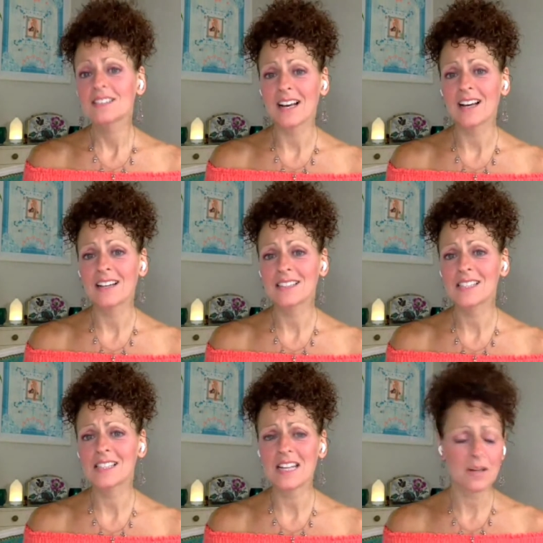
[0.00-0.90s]
Yeah, the
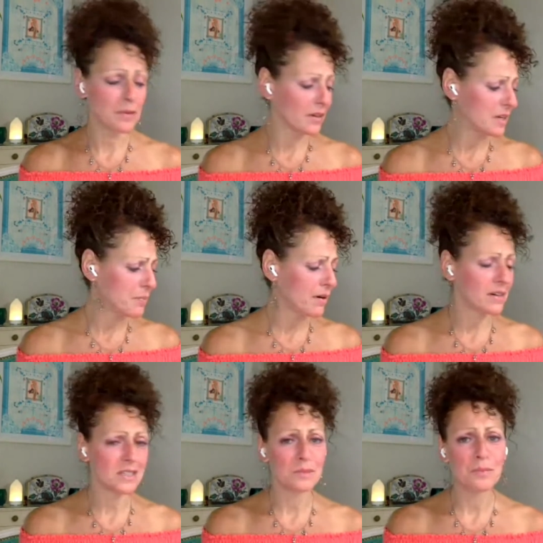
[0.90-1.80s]
sustainability part
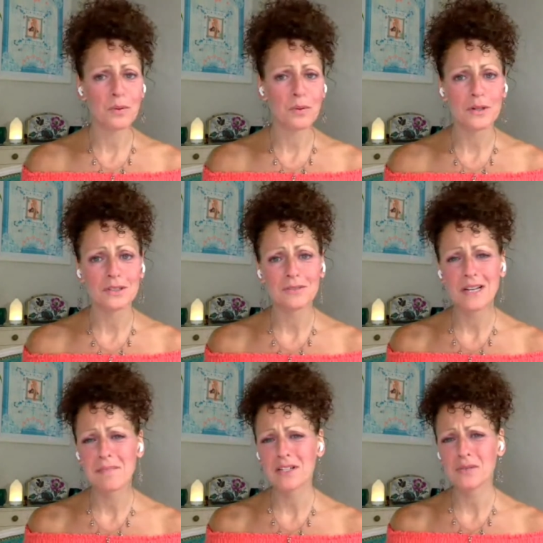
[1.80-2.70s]
is important,
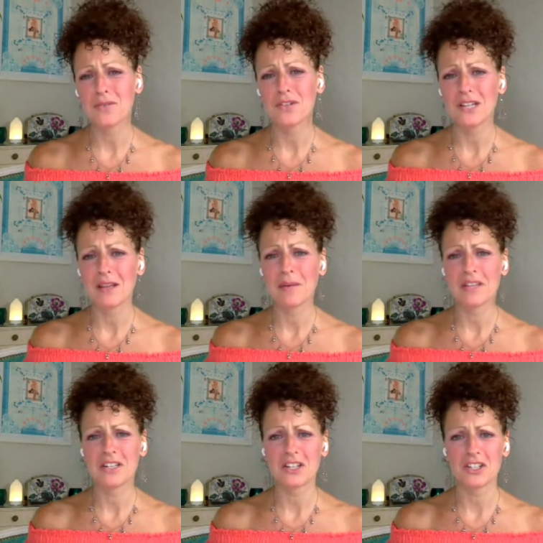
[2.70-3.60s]
right? Because if you're dealing with
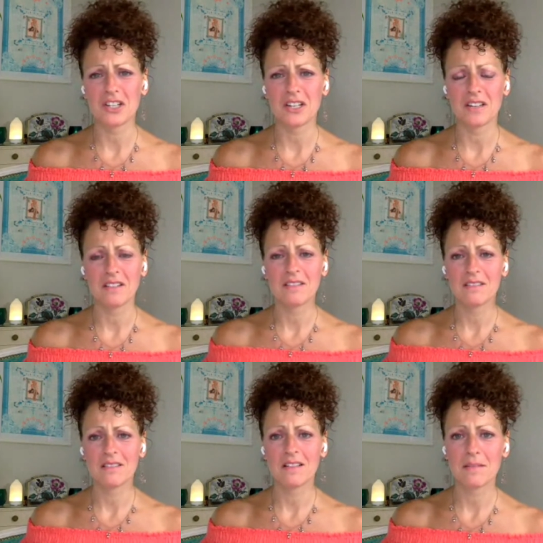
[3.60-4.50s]
addiction,
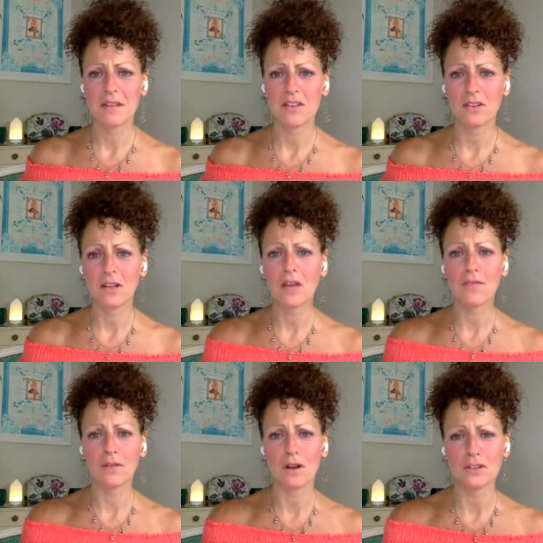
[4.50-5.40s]
I mean, you're looking
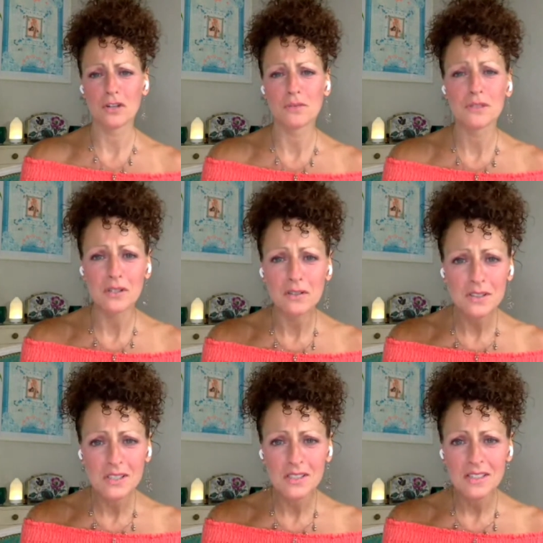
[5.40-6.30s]
for long-term
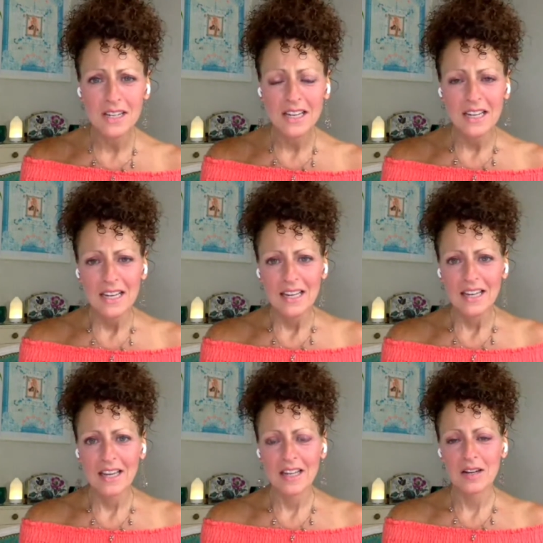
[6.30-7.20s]
results.
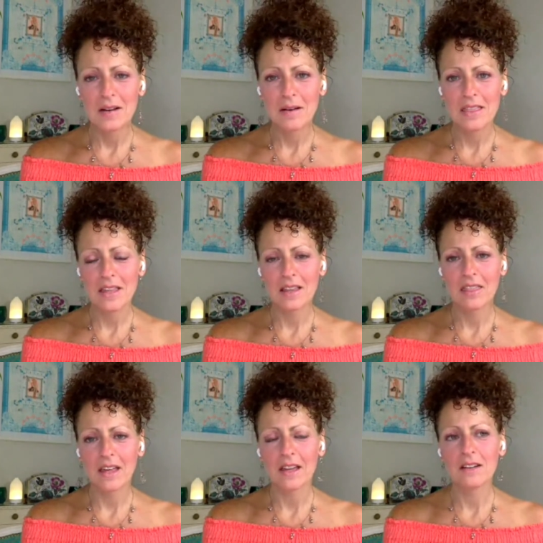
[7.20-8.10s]
And I
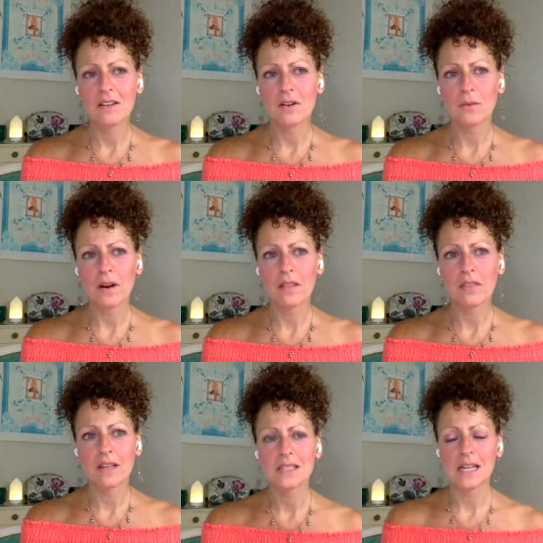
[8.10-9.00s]
think that, you know, one of the
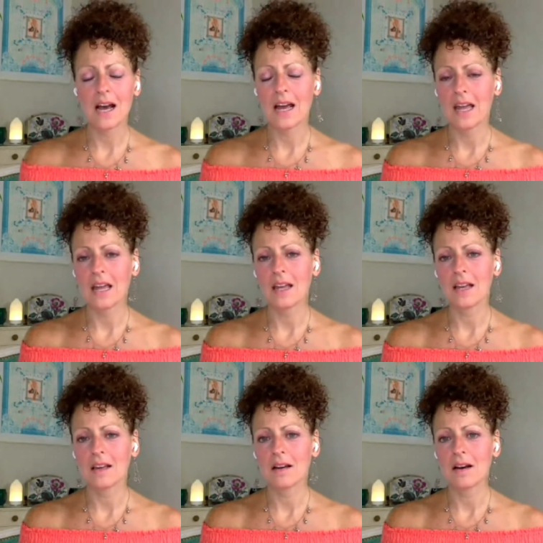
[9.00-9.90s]
things that I